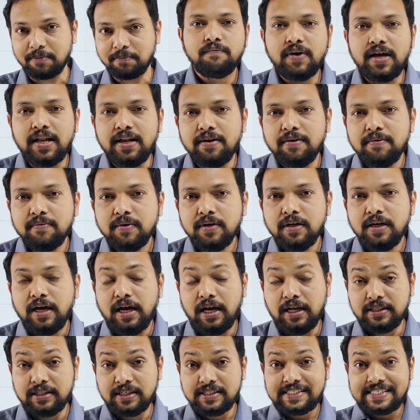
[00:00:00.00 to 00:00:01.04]
Well,
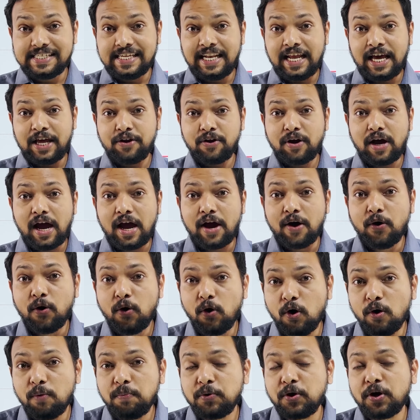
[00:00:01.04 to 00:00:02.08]
in this scenario, I
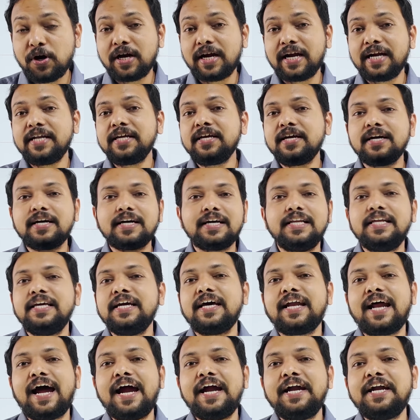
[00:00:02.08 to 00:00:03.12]
hope you are getting a clear
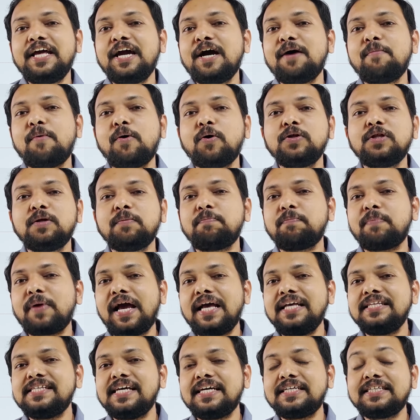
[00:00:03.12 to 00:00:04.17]
idea about the
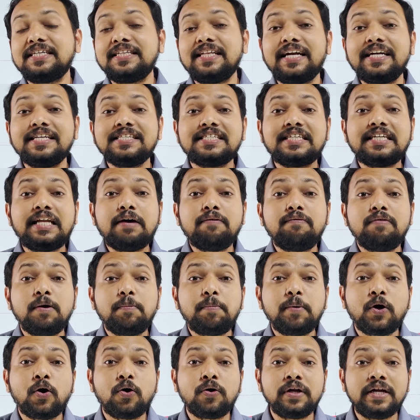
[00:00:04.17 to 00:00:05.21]
price action that is
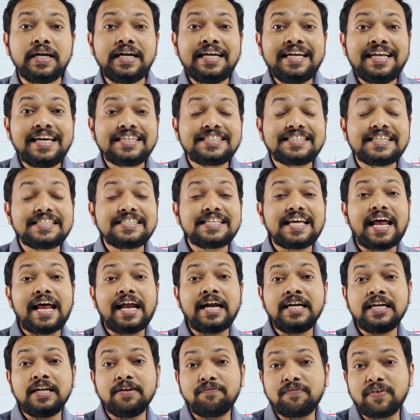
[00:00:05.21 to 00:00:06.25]
developing on indexes
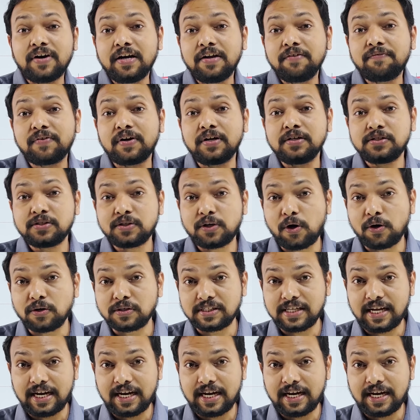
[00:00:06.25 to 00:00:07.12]
and different stocks.